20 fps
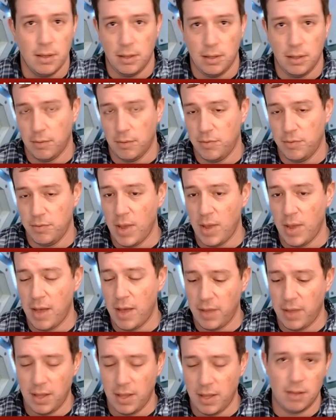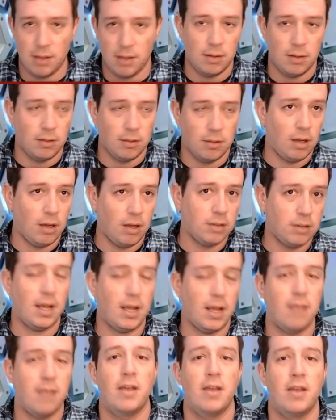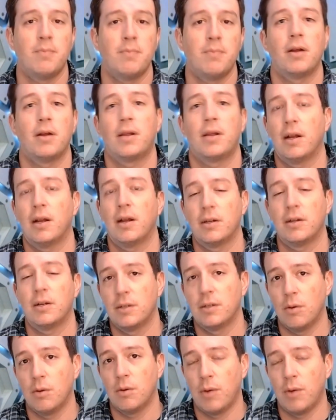If you have a longtime vampire character